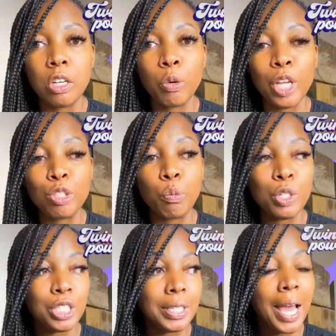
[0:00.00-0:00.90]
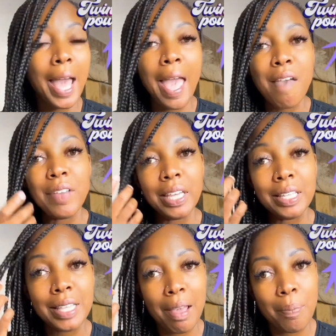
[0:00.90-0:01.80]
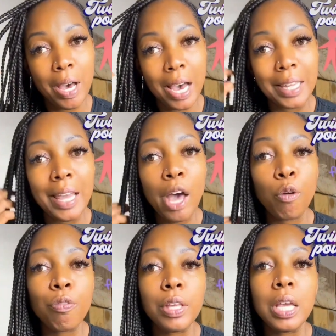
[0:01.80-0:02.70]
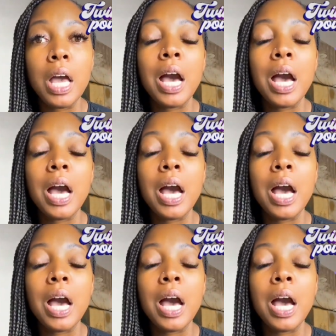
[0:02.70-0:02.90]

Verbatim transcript: Okay, so we should not have any type of unhealthy